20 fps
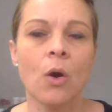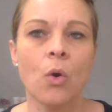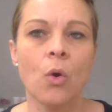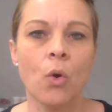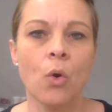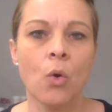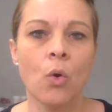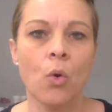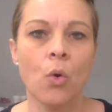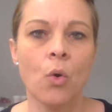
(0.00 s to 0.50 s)

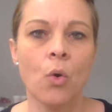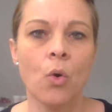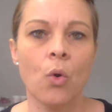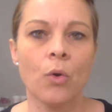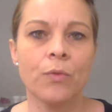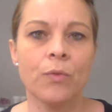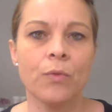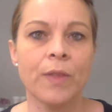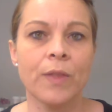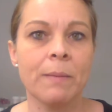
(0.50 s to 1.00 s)

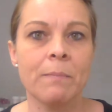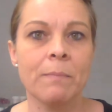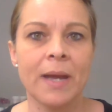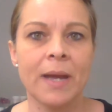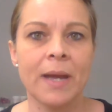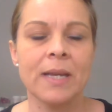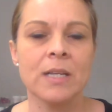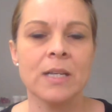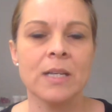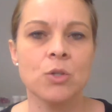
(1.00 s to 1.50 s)
Or they
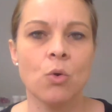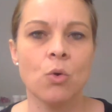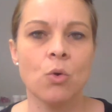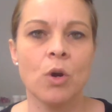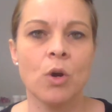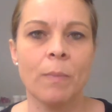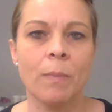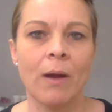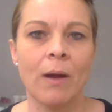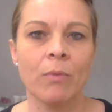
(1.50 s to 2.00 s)
may talk
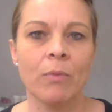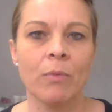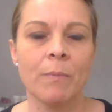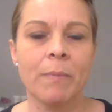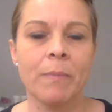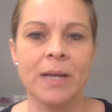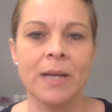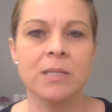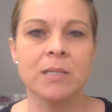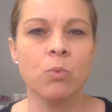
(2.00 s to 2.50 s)
about the
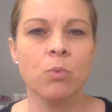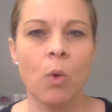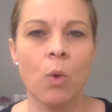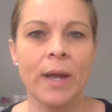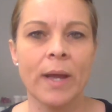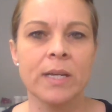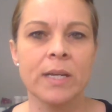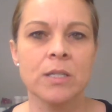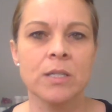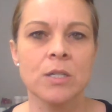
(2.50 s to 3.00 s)
best
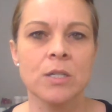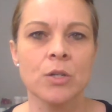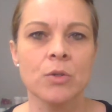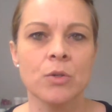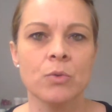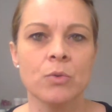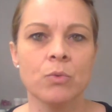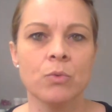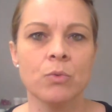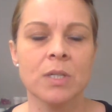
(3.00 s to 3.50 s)
way
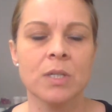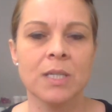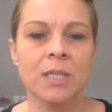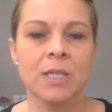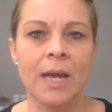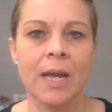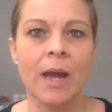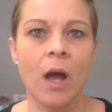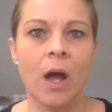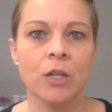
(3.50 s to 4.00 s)
to
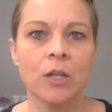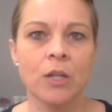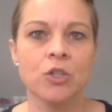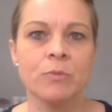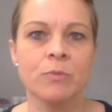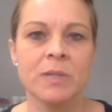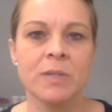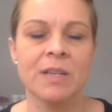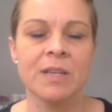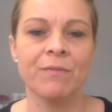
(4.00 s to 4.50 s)
stay
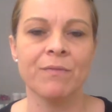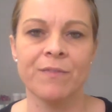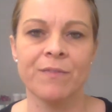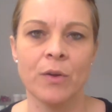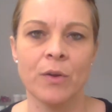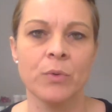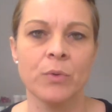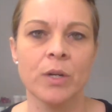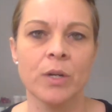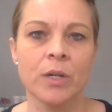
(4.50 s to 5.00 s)
100%
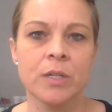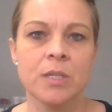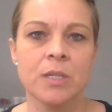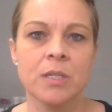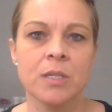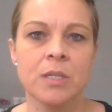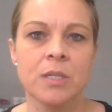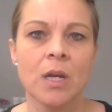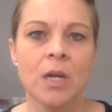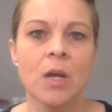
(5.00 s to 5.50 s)

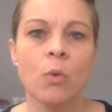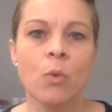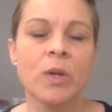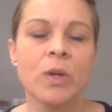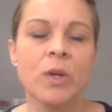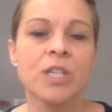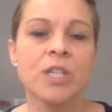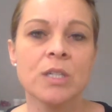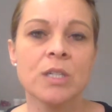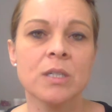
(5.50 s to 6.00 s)
focused,
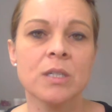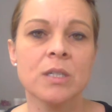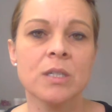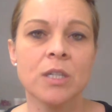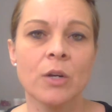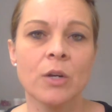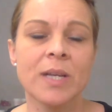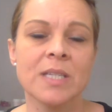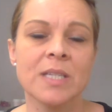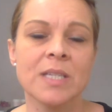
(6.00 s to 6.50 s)
which, as
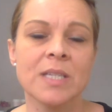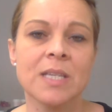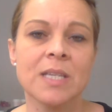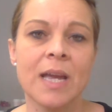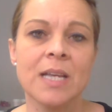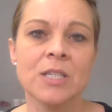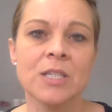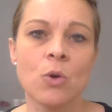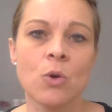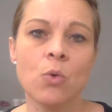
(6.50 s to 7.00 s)
I say,
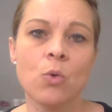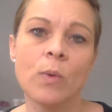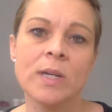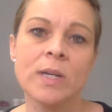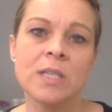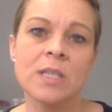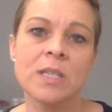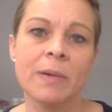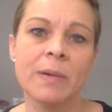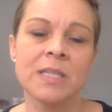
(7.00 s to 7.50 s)
it's
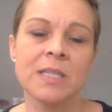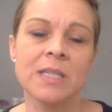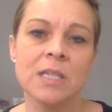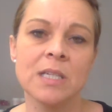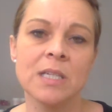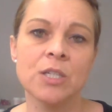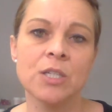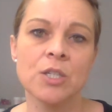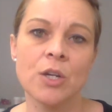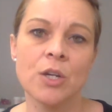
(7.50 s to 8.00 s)
always the best
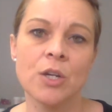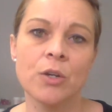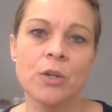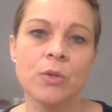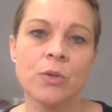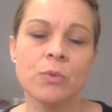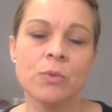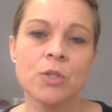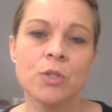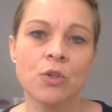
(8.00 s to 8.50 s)
thing to
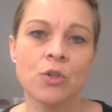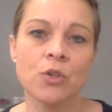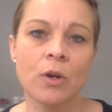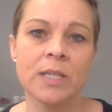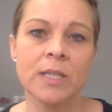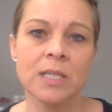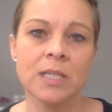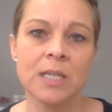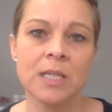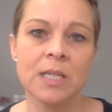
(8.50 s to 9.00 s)
do, to try
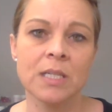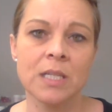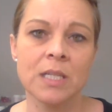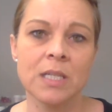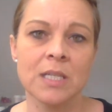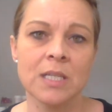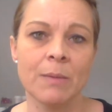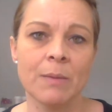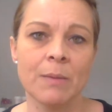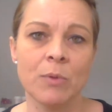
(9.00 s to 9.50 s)
and stick to the
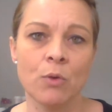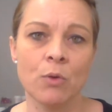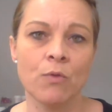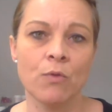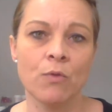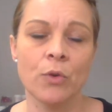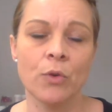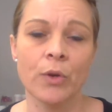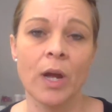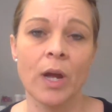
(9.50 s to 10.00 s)
step you're
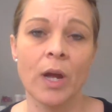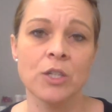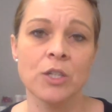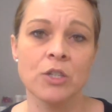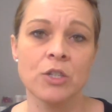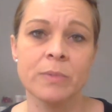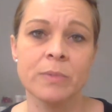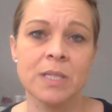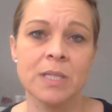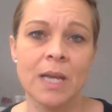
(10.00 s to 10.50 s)
on
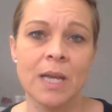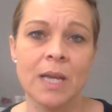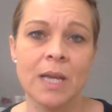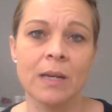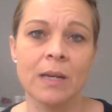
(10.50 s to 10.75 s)
100%.